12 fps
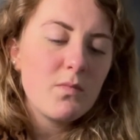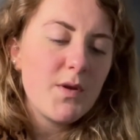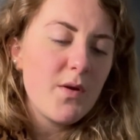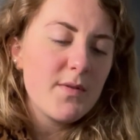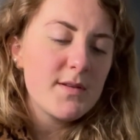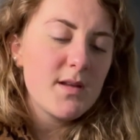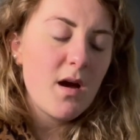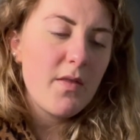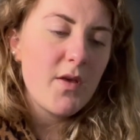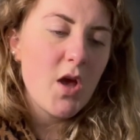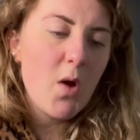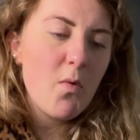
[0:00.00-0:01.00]
you know, at the start of
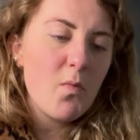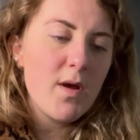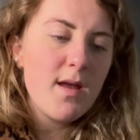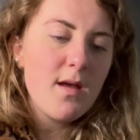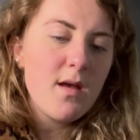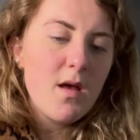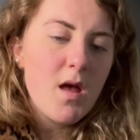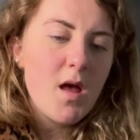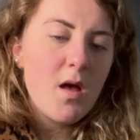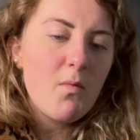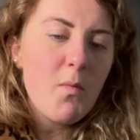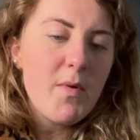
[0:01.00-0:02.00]
the year when
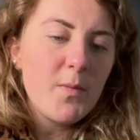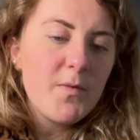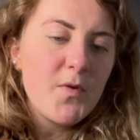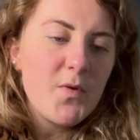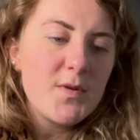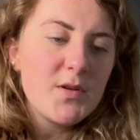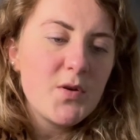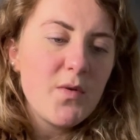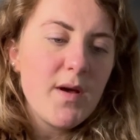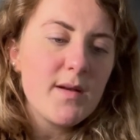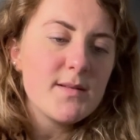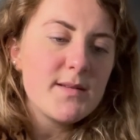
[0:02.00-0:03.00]
we upped food to
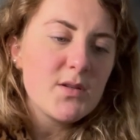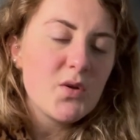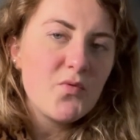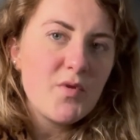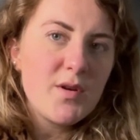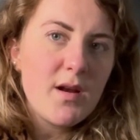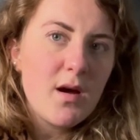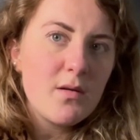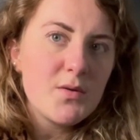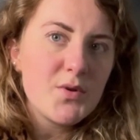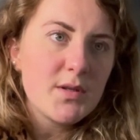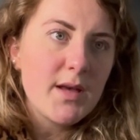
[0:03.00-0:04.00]
2,600 and I
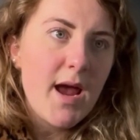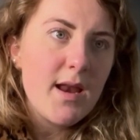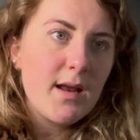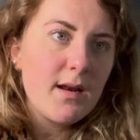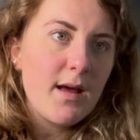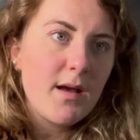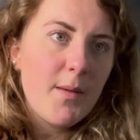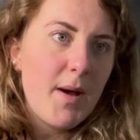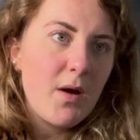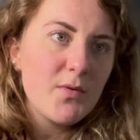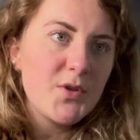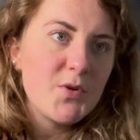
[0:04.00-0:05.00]
was just gaining like a
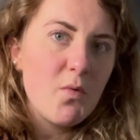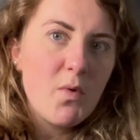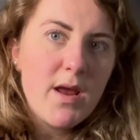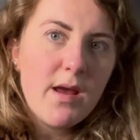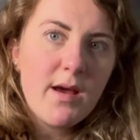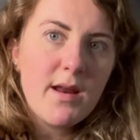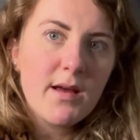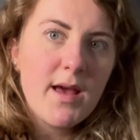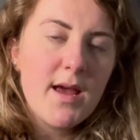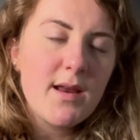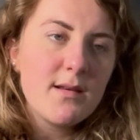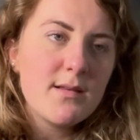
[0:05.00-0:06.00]
pound or two a week, and I
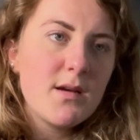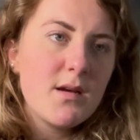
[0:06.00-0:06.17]
gained,